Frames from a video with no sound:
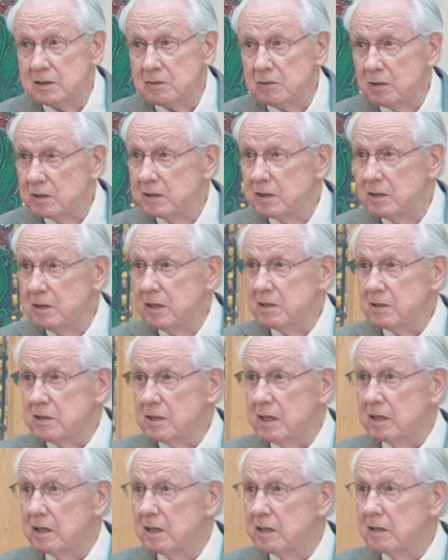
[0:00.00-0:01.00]
What did they
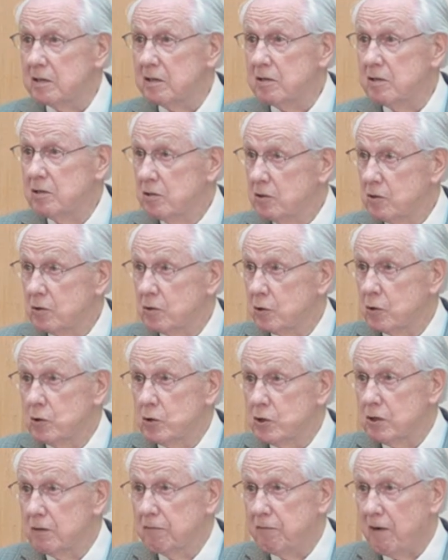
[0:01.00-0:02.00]
say?
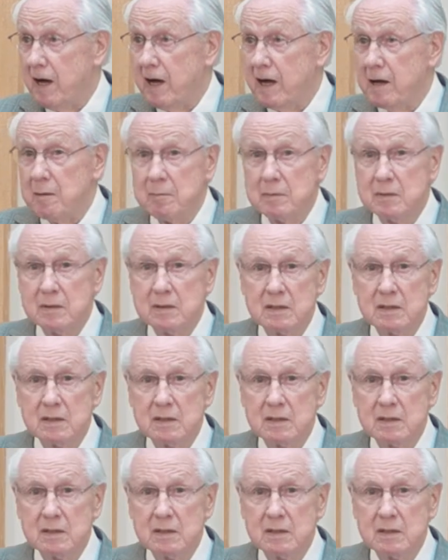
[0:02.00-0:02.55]
"Crucify him.